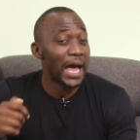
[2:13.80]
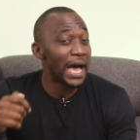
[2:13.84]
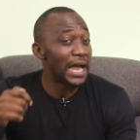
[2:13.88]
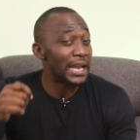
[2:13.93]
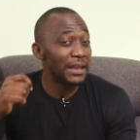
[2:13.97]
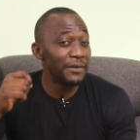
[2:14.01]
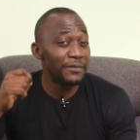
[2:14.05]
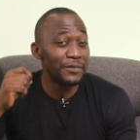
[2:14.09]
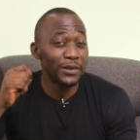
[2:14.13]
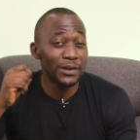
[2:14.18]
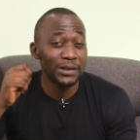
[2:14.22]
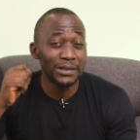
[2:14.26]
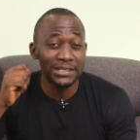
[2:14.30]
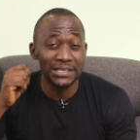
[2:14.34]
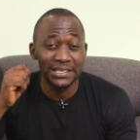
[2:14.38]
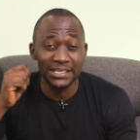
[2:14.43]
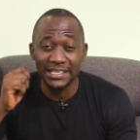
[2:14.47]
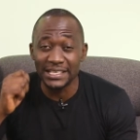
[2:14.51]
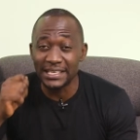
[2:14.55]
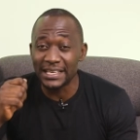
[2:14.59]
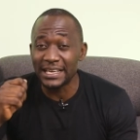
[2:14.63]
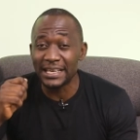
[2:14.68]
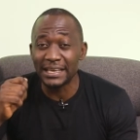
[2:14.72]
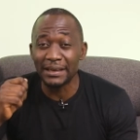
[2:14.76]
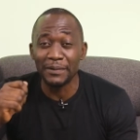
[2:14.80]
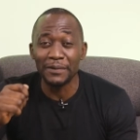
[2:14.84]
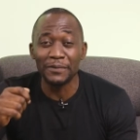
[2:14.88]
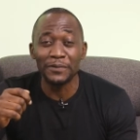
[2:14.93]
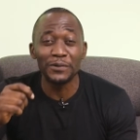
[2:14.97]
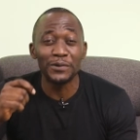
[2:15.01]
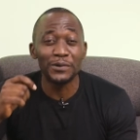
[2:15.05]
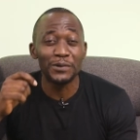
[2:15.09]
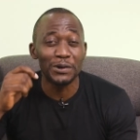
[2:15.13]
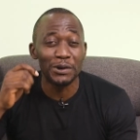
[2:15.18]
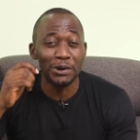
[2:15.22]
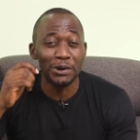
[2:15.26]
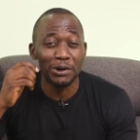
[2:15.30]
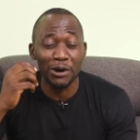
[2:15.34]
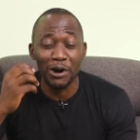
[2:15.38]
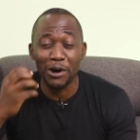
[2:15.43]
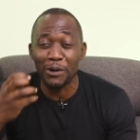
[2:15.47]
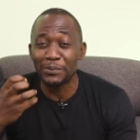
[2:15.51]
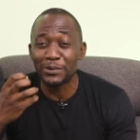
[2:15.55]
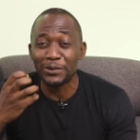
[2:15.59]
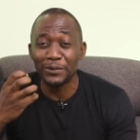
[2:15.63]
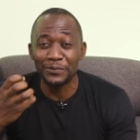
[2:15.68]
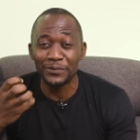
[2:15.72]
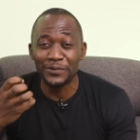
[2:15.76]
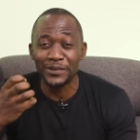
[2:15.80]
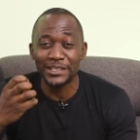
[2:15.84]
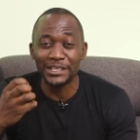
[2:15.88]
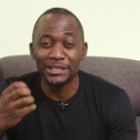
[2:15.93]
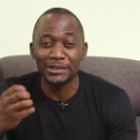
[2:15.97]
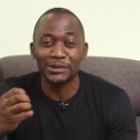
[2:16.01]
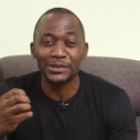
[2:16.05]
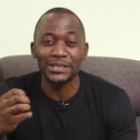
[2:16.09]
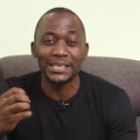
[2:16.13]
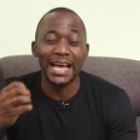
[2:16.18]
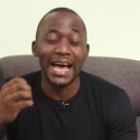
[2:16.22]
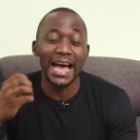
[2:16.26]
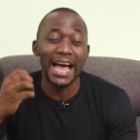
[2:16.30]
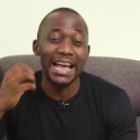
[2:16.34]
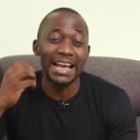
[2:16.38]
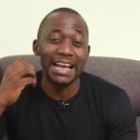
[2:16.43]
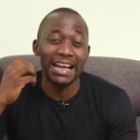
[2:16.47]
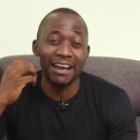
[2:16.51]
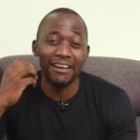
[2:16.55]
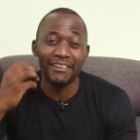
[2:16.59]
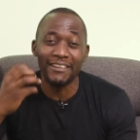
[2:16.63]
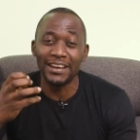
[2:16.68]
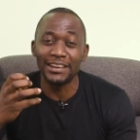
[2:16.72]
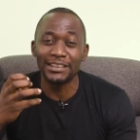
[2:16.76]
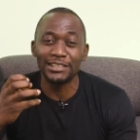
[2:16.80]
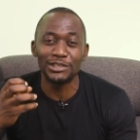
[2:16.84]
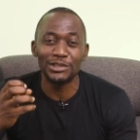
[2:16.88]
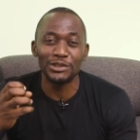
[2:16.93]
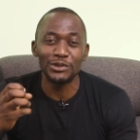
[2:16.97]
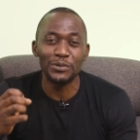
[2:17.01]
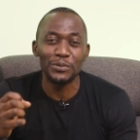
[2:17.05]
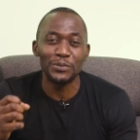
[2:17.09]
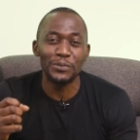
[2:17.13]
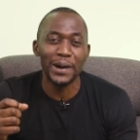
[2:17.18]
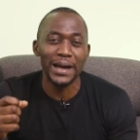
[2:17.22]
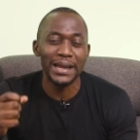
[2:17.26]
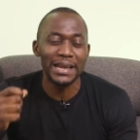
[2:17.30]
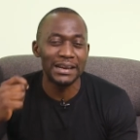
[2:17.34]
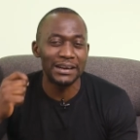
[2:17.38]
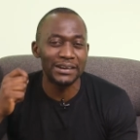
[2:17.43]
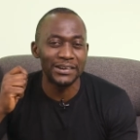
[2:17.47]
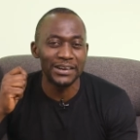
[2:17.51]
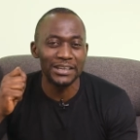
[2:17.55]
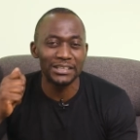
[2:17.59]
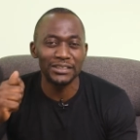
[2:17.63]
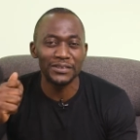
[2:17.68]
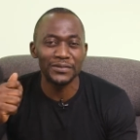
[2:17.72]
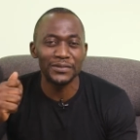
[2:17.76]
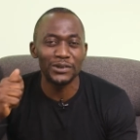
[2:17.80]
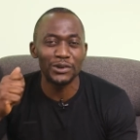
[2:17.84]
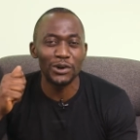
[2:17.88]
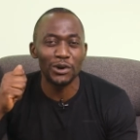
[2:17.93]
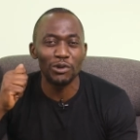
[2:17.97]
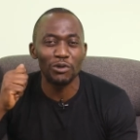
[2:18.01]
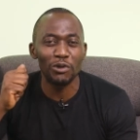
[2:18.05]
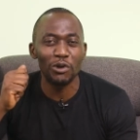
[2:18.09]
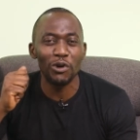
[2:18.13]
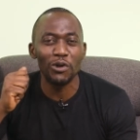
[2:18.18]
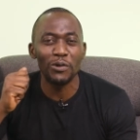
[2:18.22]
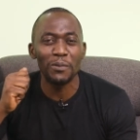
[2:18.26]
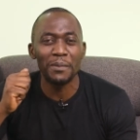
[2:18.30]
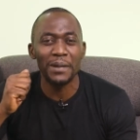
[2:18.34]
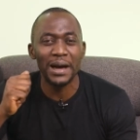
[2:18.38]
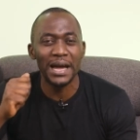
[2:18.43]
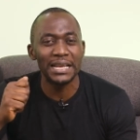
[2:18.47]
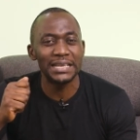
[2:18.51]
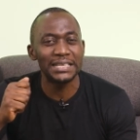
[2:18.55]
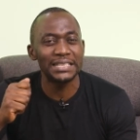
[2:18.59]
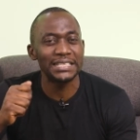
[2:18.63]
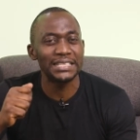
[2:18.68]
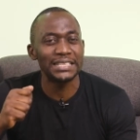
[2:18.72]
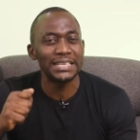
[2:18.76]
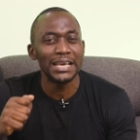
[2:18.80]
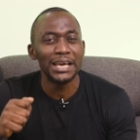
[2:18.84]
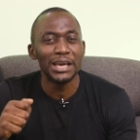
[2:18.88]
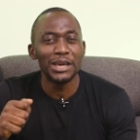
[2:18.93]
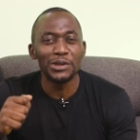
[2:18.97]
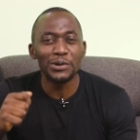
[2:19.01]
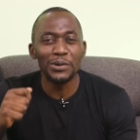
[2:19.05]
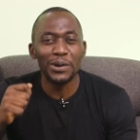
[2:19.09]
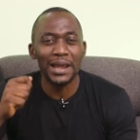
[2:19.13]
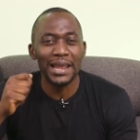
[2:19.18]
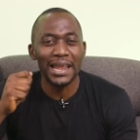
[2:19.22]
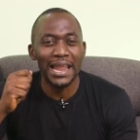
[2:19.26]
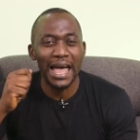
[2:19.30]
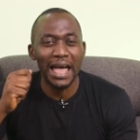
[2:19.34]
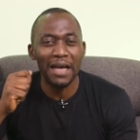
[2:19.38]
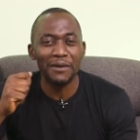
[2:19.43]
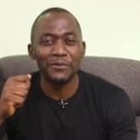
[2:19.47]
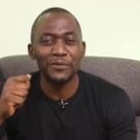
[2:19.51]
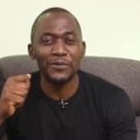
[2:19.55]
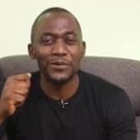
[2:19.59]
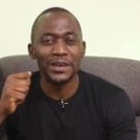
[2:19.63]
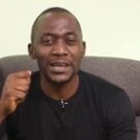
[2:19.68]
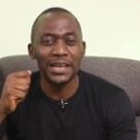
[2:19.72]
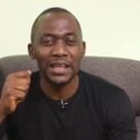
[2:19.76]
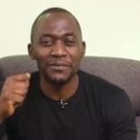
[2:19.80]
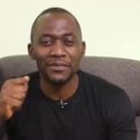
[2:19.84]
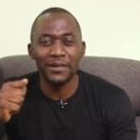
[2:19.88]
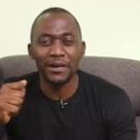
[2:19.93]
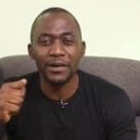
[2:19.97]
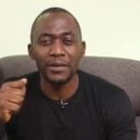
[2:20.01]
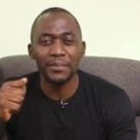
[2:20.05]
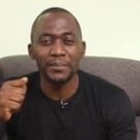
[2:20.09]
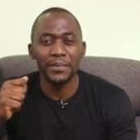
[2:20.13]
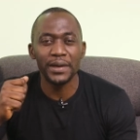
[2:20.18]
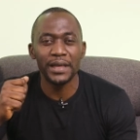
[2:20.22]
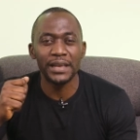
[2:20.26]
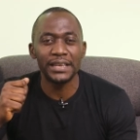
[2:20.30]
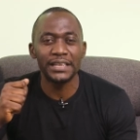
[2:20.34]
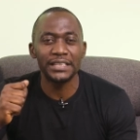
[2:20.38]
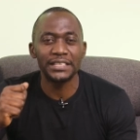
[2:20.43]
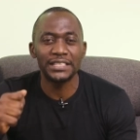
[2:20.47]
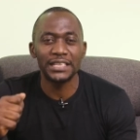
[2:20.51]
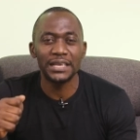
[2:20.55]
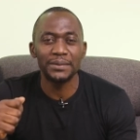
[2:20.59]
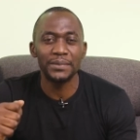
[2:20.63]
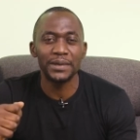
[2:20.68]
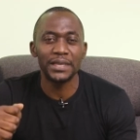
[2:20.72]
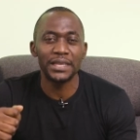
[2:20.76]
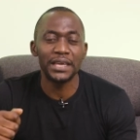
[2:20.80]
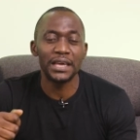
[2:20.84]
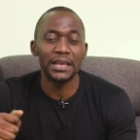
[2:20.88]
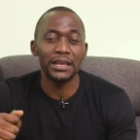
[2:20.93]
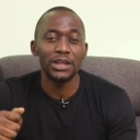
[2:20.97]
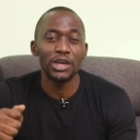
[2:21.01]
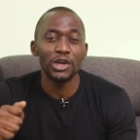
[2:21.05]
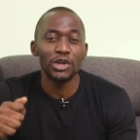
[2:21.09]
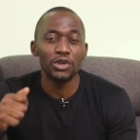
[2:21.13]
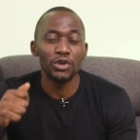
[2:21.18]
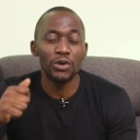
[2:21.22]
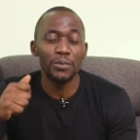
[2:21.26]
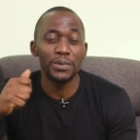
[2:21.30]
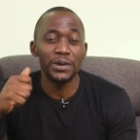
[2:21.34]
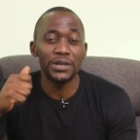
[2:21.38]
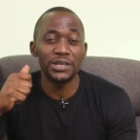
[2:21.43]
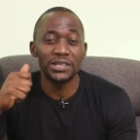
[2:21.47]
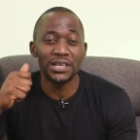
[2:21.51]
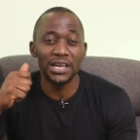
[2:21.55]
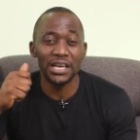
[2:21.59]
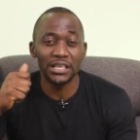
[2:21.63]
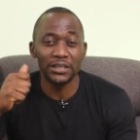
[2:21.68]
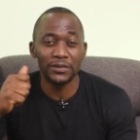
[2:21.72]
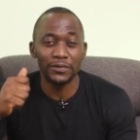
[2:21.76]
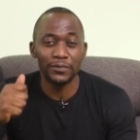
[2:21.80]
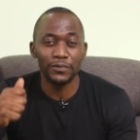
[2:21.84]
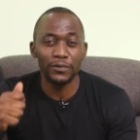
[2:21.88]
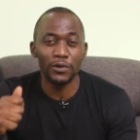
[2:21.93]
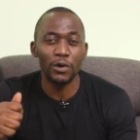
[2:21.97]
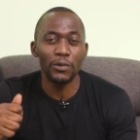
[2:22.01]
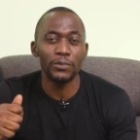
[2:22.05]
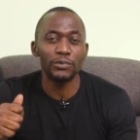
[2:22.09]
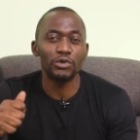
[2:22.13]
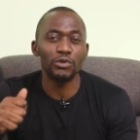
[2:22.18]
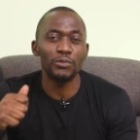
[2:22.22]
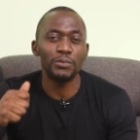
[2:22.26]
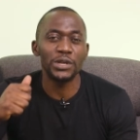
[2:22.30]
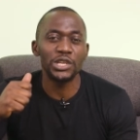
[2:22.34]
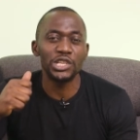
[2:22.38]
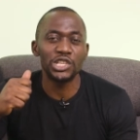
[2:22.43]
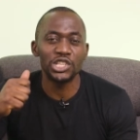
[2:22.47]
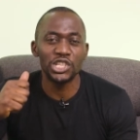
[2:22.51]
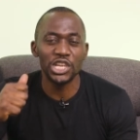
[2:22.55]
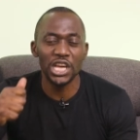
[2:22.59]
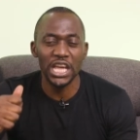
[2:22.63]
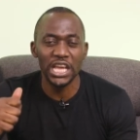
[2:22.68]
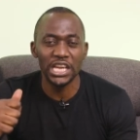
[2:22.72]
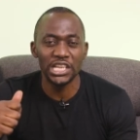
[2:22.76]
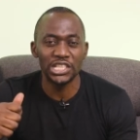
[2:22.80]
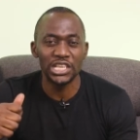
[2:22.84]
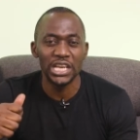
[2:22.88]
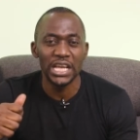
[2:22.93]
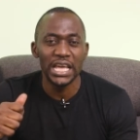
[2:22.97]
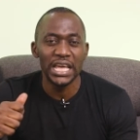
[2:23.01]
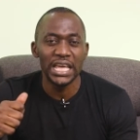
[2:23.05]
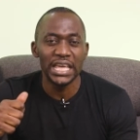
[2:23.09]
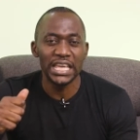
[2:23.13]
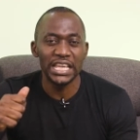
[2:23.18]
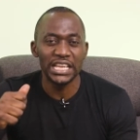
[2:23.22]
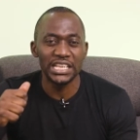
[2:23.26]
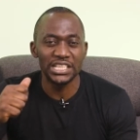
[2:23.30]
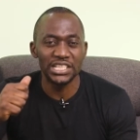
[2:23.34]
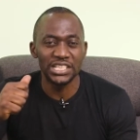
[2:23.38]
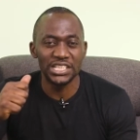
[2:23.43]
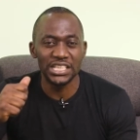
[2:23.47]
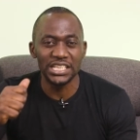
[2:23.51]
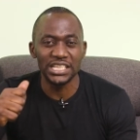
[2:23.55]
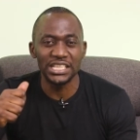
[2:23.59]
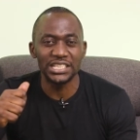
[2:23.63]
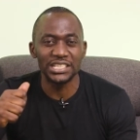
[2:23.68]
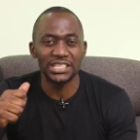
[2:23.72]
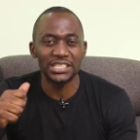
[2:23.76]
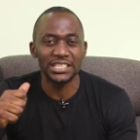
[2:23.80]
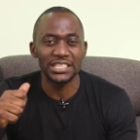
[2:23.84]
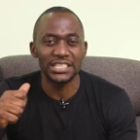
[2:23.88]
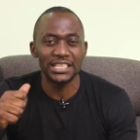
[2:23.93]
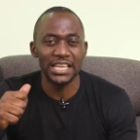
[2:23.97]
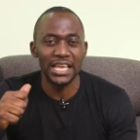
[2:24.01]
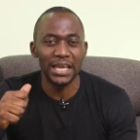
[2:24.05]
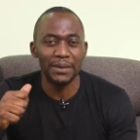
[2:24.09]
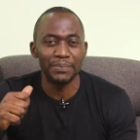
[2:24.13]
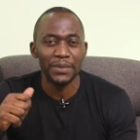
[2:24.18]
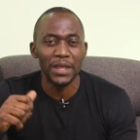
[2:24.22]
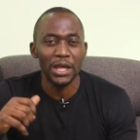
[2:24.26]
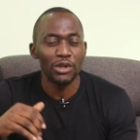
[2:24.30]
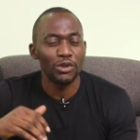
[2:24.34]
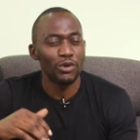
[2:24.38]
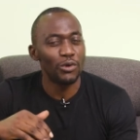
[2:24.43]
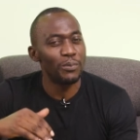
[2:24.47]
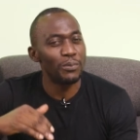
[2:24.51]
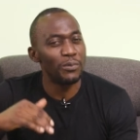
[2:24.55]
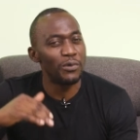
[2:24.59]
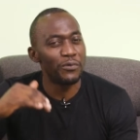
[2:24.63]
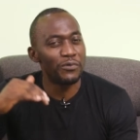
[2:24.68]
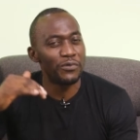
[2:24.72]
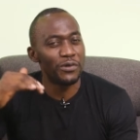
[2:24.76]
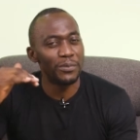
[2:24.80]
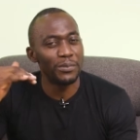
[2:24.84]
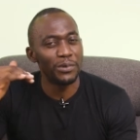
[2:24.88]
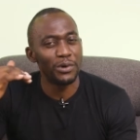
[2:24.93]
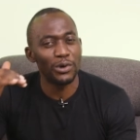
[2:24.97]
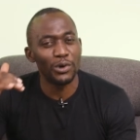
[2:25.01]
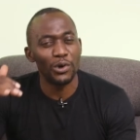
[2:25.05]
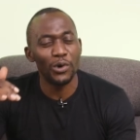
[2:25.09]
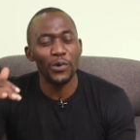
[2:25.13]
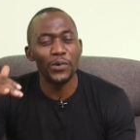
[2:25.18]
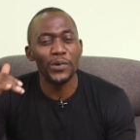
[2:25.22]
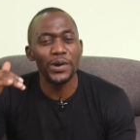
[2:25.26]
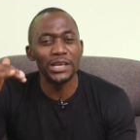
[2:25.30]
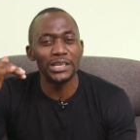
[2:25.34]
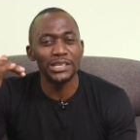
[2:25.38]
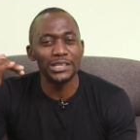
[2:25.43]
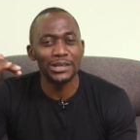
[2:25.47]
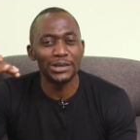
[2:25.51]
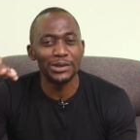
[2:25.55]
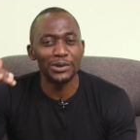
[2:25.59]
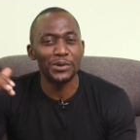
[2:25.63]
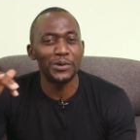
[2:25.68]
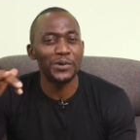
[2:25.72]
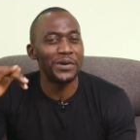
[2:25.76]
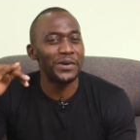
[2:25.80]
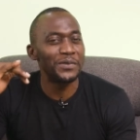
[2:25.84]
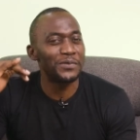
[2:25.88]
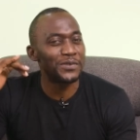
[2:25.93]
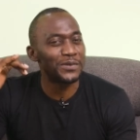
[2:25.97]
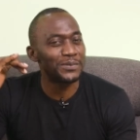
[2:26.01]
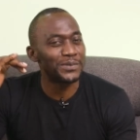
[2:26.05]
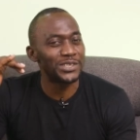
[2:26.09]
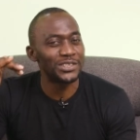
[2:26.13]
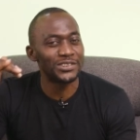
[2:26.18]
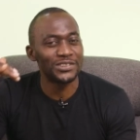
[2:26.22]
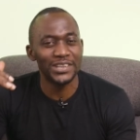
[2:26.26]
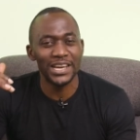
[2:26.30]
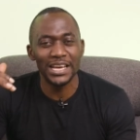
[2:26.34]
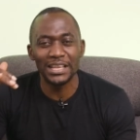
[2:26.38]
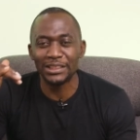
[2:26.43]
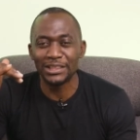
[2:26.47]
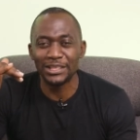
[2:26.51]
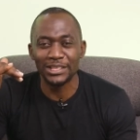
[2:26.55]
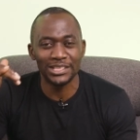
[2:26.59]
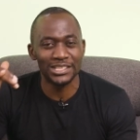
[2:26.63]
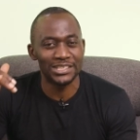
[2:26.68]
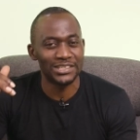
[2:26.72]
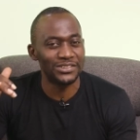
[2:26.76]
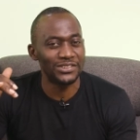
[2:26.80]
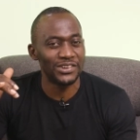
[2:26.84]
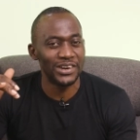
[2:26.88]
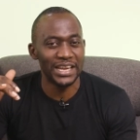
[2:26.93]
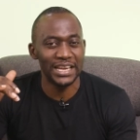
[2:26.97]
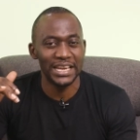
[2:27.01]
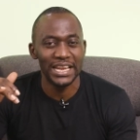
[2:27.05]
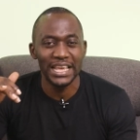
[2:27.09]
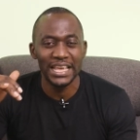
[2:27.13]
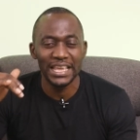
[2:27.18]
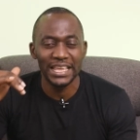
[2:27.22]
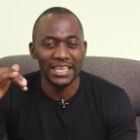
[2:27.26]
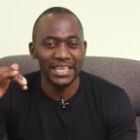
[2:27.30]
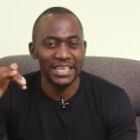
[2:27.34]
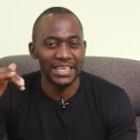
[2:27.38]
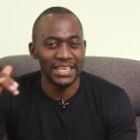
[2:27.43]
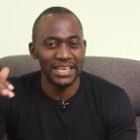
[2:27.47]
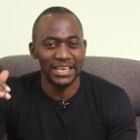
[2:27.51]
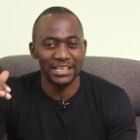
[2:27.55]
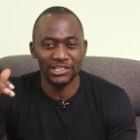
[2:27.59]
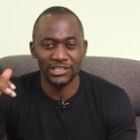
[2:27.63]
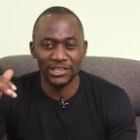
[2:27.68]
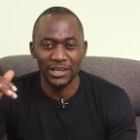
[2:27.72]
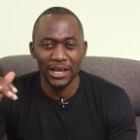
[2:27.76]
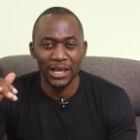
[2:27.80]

And if you dare, if you come to visit us, I guarantee you, by the grace of God Almighty, your life will never remain the same again. You'll be transformed. You'll be changed in Jesus' name. You move from glory to glory, from strength to strength. Yes.